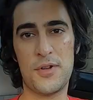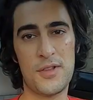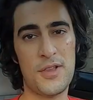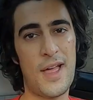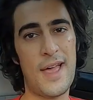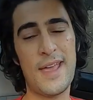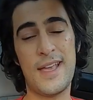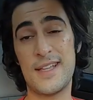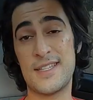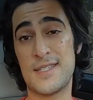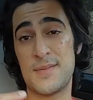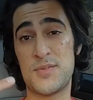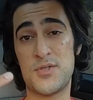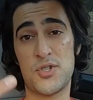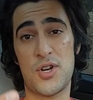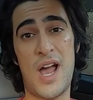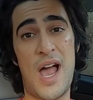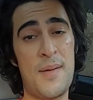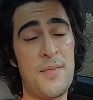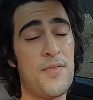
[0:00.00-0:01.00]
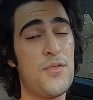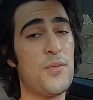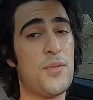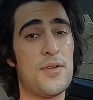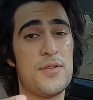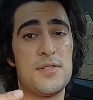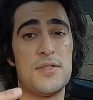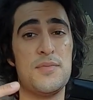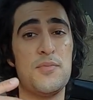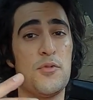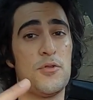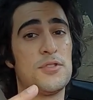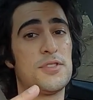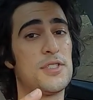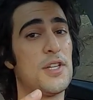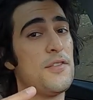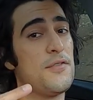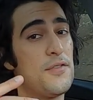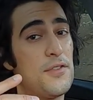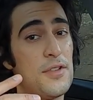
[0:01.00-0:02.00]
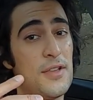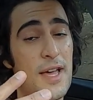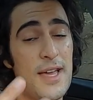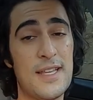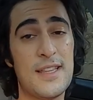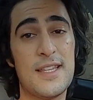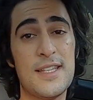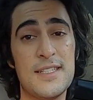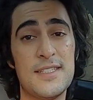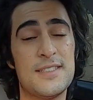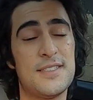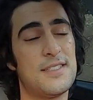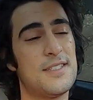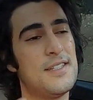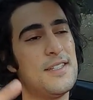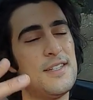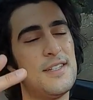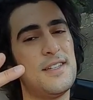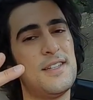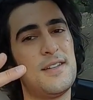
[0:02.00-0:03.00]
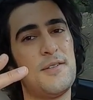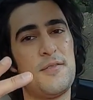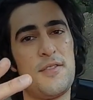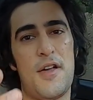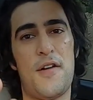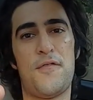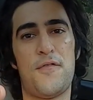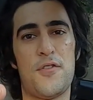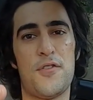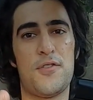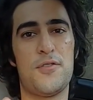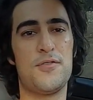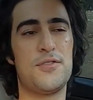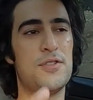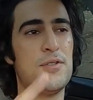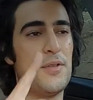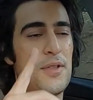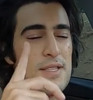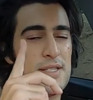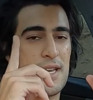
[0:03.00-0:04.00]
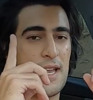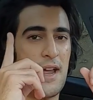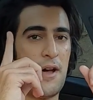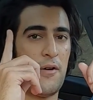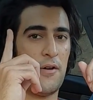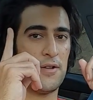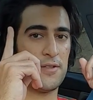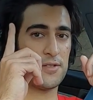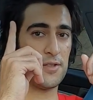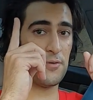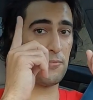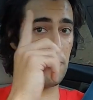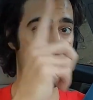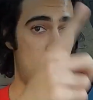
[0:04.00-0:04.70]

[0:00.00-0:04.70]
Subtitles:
a like and subscribe if you want to see more stuff like this. Without further ado, let's get out onto the